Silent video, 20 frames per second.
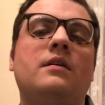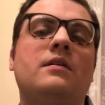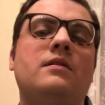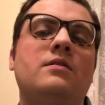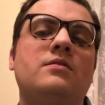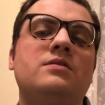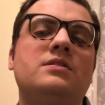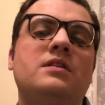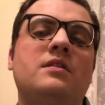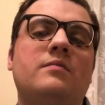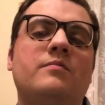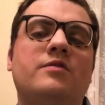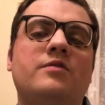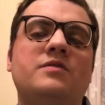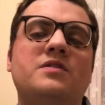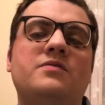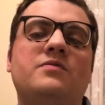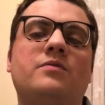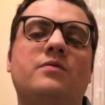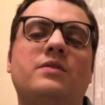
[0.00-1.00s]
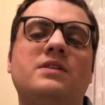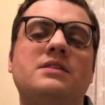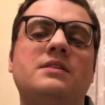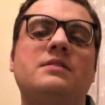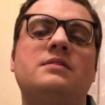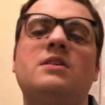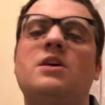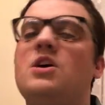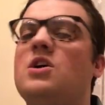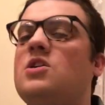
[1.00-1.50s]
using them for different
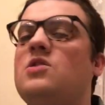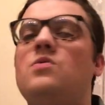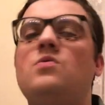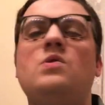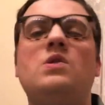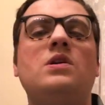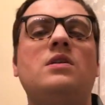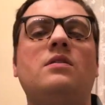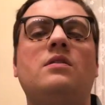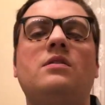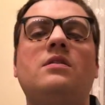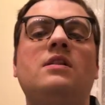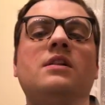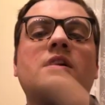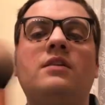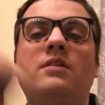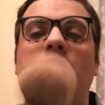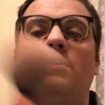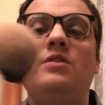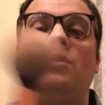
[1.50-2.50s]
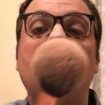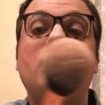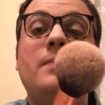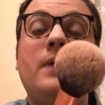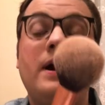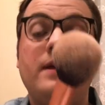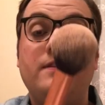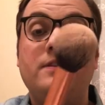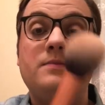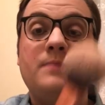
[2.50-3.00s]
reasons you could literally you can
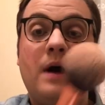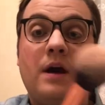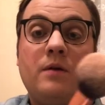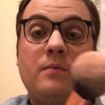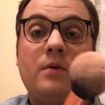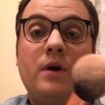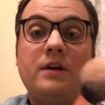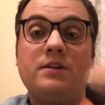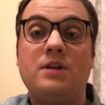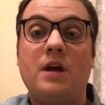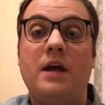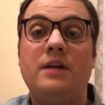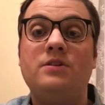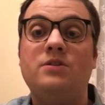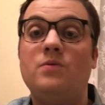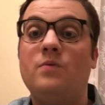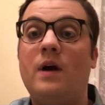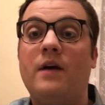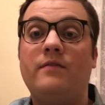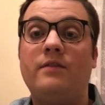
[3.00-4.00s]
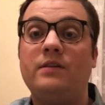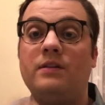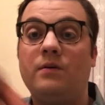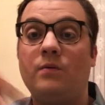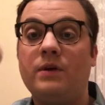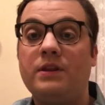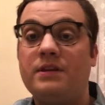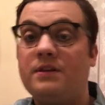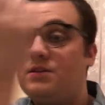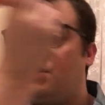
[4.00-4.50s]
buy this powder brush and do everything
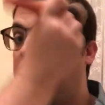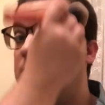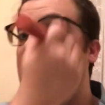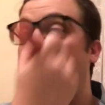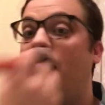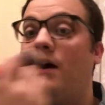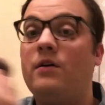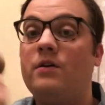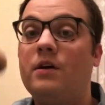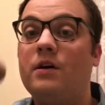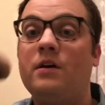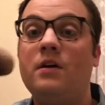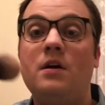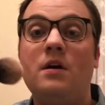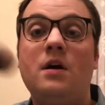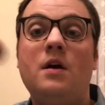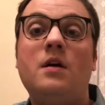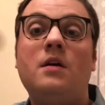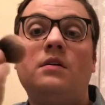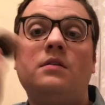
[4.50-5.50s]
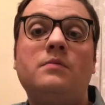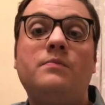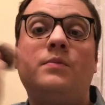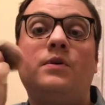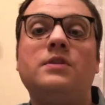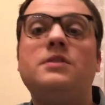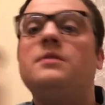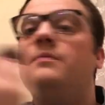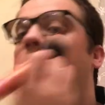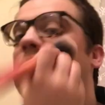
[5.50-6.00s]
with it just powder
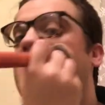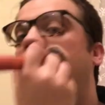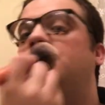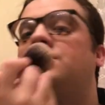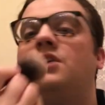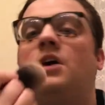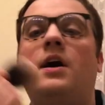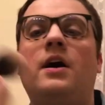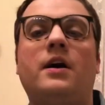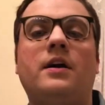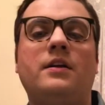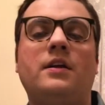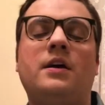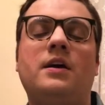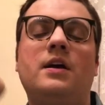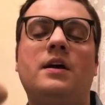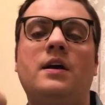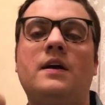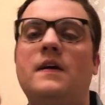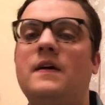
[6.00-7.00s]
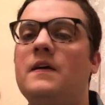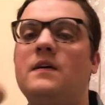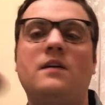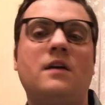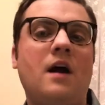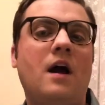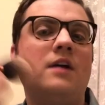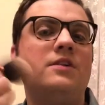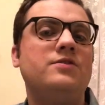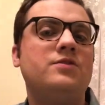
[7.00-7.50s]
put some blush on
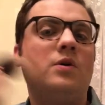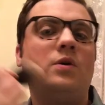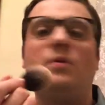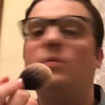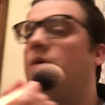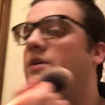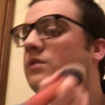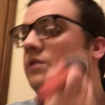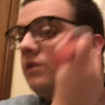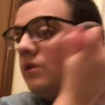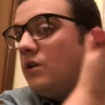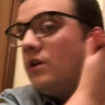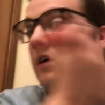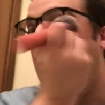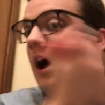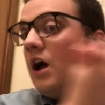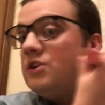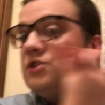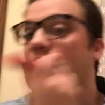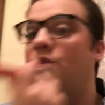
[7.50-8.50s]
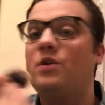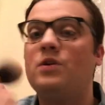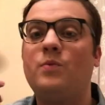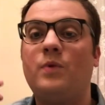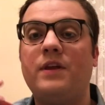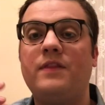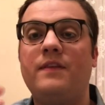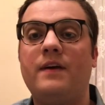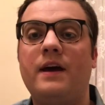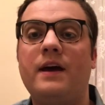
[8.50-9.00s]
contour you could have contoured
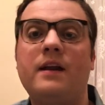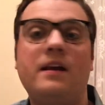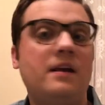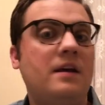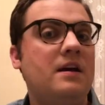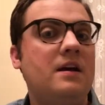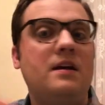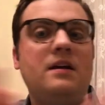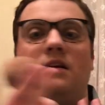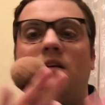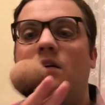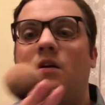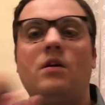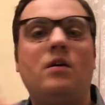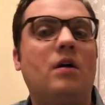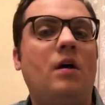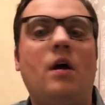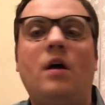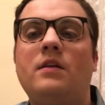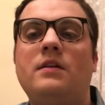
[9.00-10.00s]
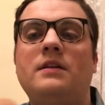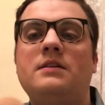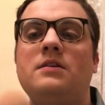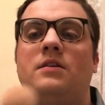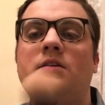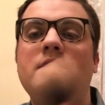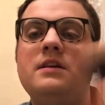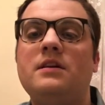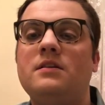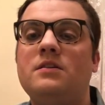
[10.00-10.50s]
with it that's
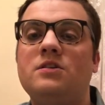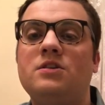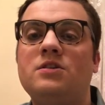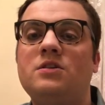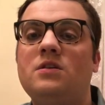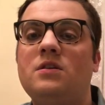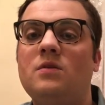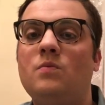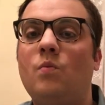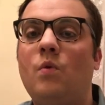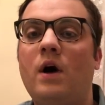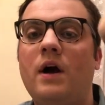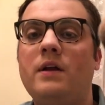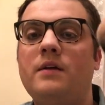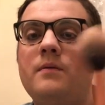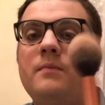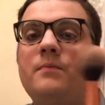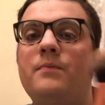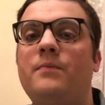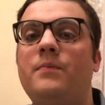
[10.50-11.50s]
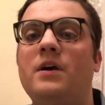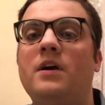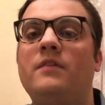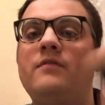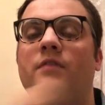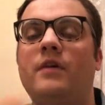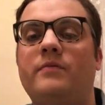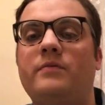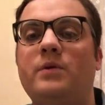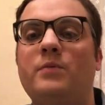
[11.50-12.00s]
all you need you just need one big
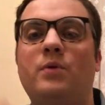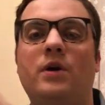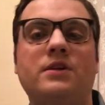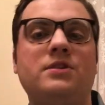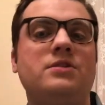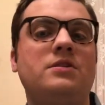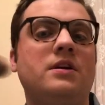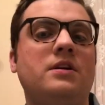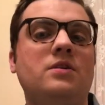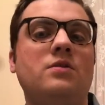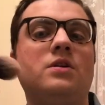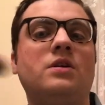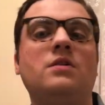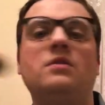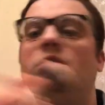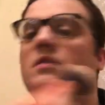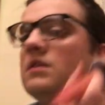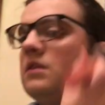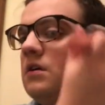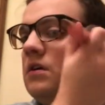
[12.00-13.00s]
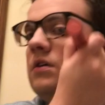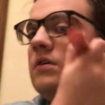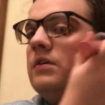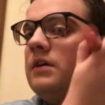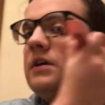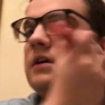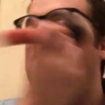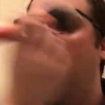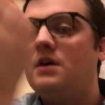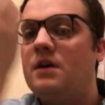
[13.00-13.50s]
fluffy brush and you can
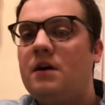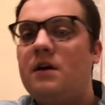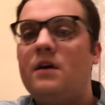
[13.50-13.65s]
literally